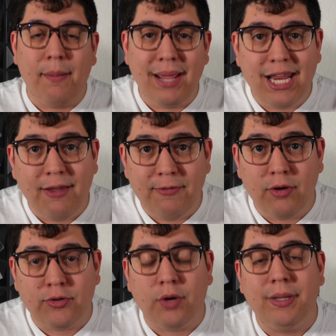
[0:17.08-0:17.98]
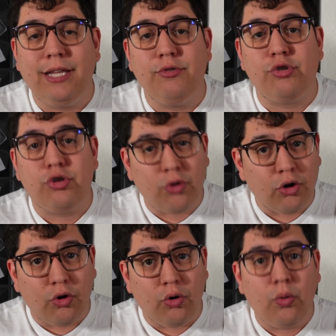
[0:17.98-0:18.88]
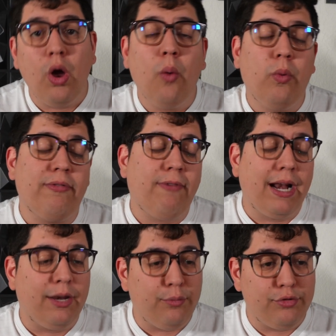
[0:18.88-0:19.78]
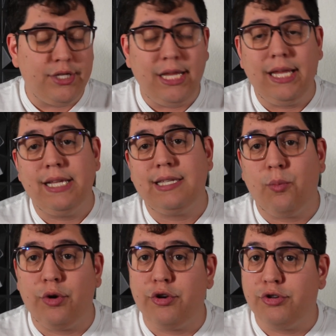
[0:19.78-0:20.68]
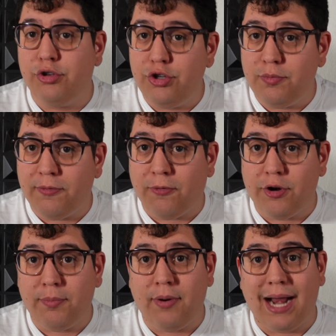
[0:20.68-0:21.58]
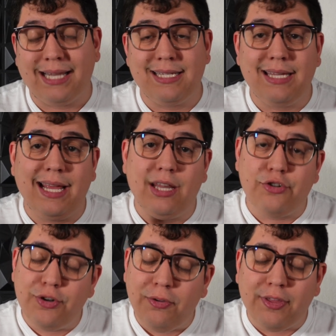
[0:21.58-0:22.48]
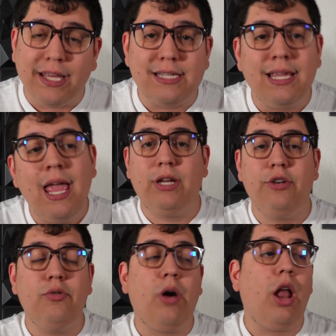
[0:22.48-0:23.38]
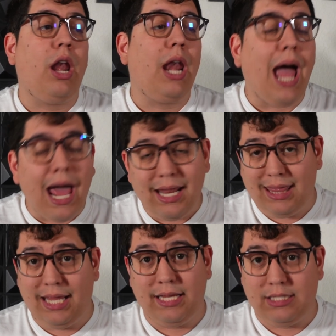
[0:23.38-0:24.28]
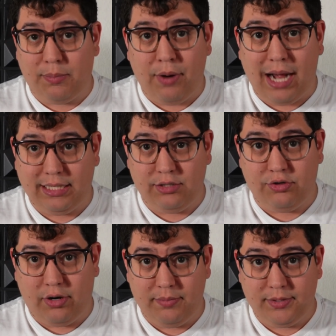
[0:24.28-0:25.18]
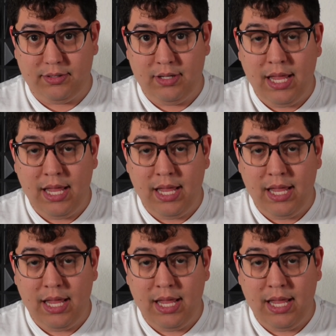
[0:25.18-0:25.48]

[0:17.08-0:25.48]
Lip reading: many of you have told me that you struggle with finding routines and what you should do before you practice. And the truth is, you can do a lot of things to practice drums,